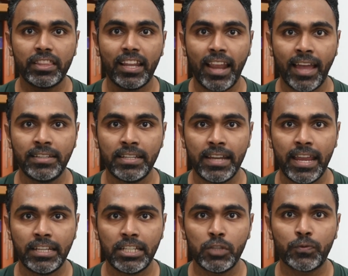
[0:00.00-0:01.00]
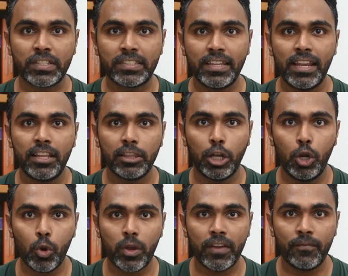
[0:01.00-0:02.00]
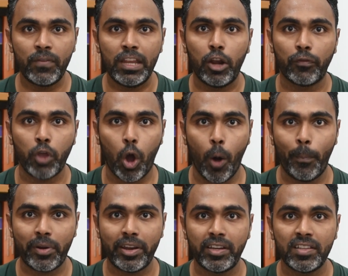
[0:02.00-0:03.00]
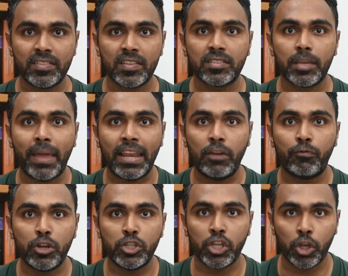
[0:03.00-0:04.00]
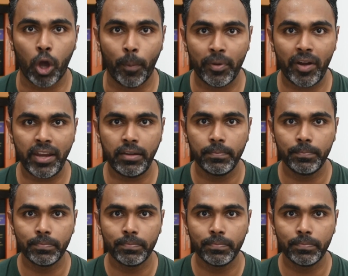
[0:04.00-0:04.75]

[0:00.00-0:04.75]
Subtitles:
the 1980s for stealing the look and feel of their operating system and infringing copyright?